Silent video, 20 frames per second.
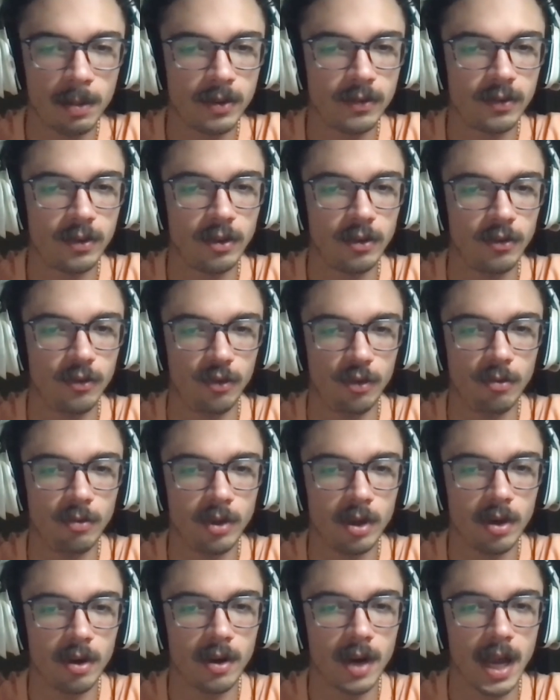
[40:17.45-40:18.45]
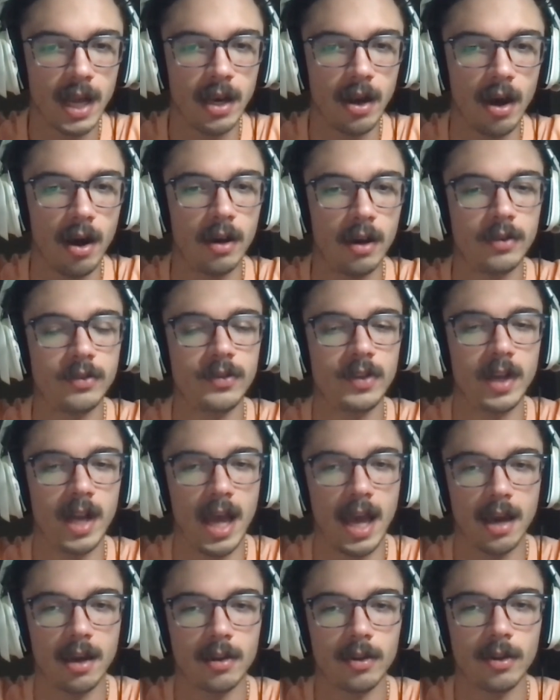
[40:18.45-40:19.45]
Robinson Jr. and Austin
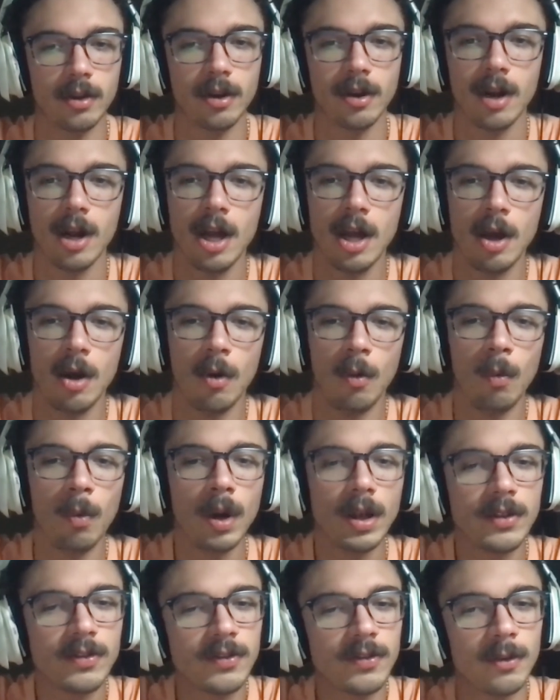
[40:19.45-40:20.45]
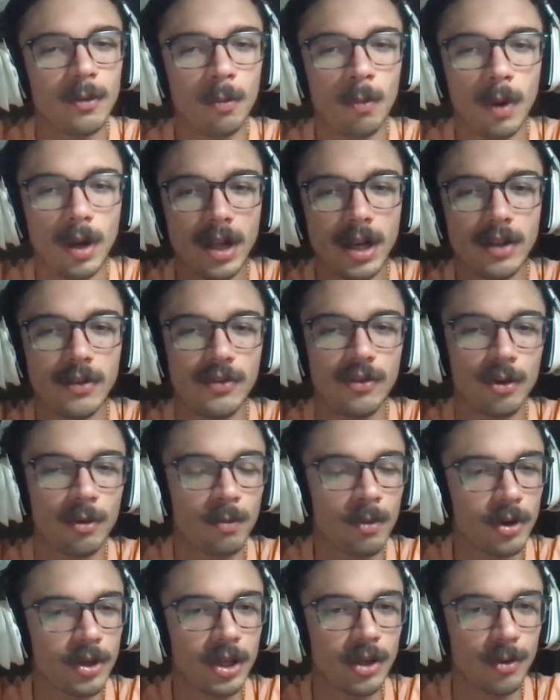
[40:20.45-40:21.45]
Eckler, what is your
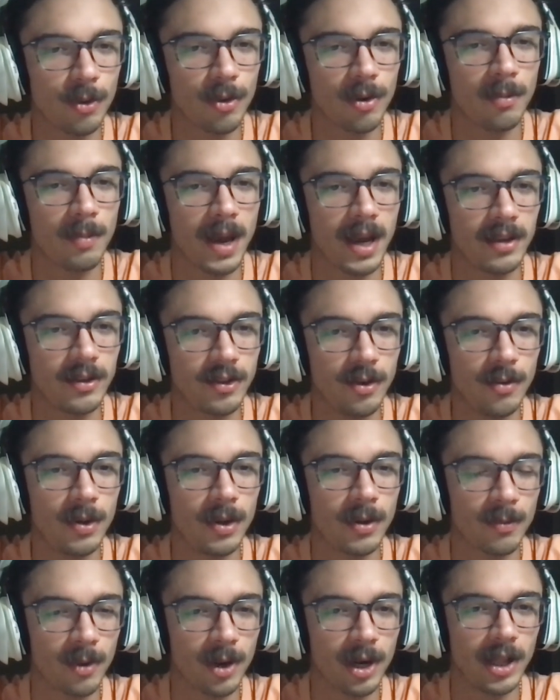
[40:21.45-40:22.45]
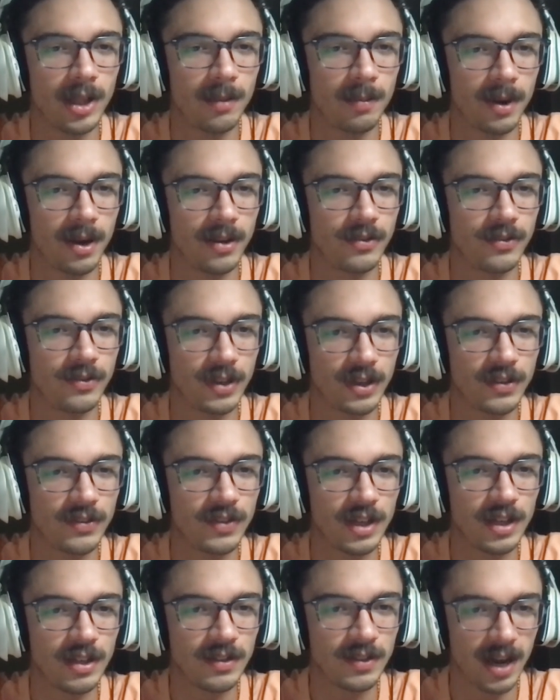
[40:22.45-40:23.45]
rookie quarterback doing running the ball
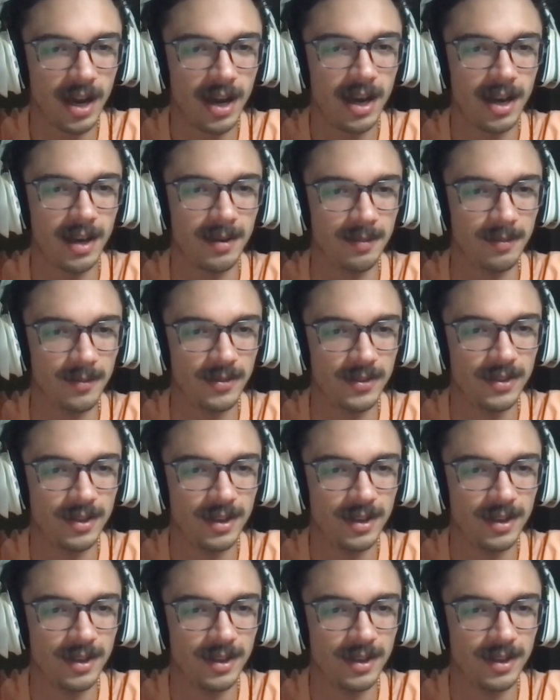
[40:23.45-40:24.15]
16 times?